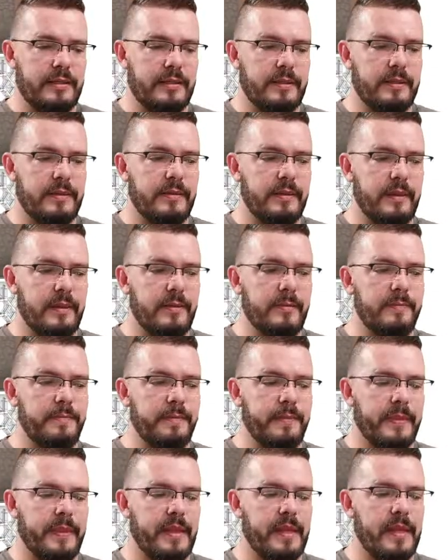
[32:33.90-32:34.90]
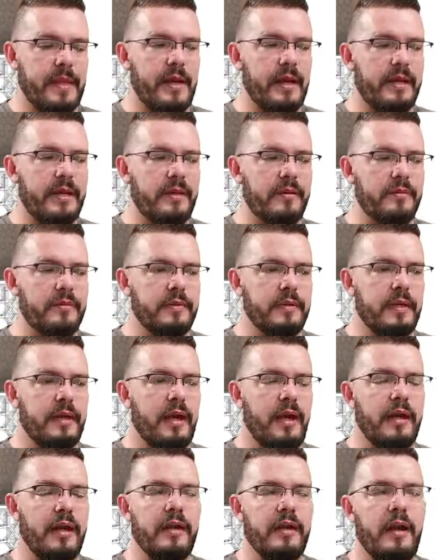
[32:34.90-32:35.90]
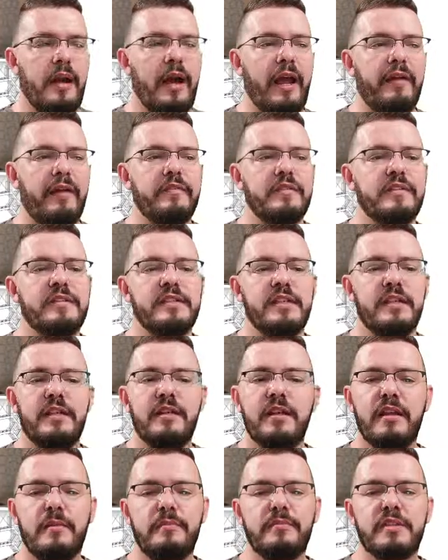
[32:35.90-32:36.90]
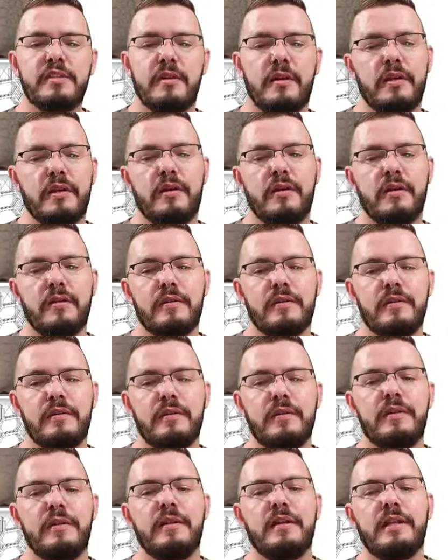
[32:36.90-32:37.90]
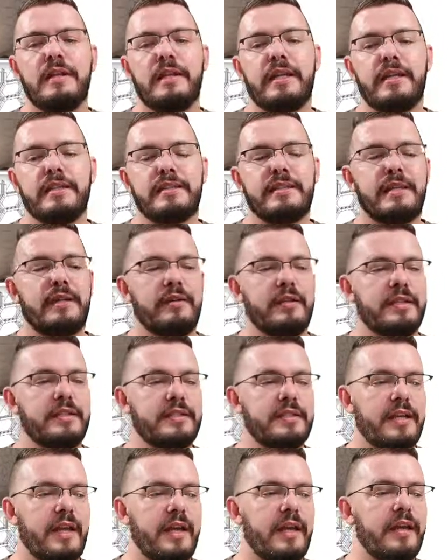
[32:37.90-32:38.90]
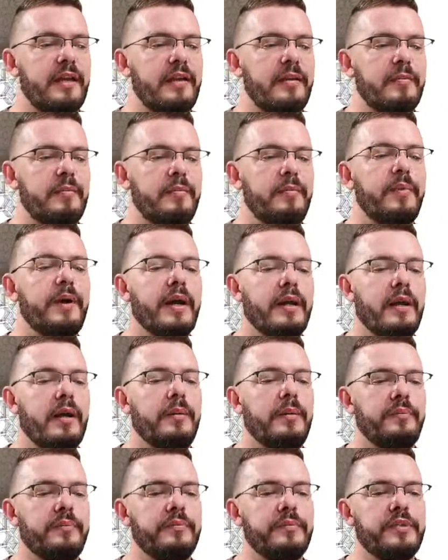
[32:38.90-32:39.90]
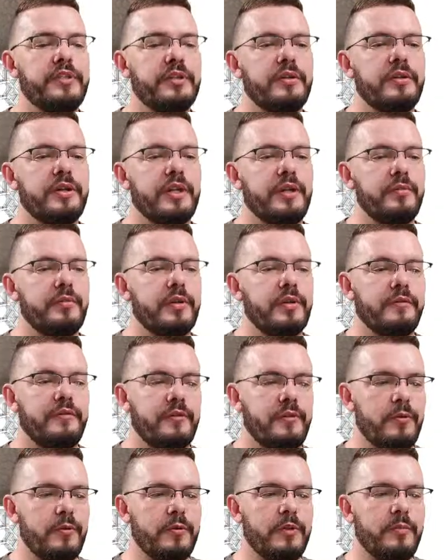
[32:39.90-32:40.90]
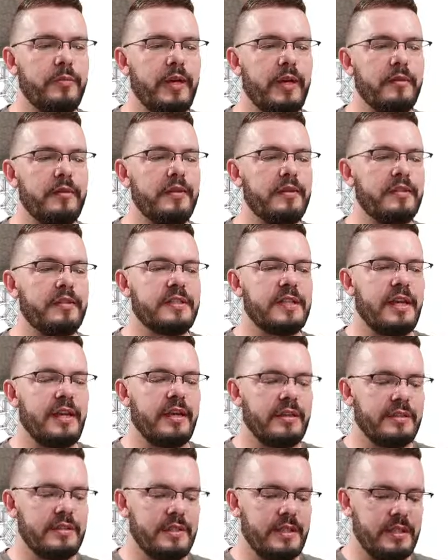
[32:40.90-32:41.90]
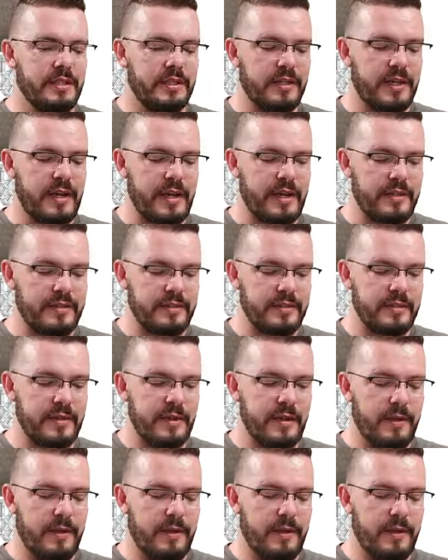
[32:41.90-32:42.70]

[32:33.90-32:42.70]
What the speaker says: Yeah, I haven't seen them, so I can't necessarily say, but I'm sure he would have thought about it, seeing as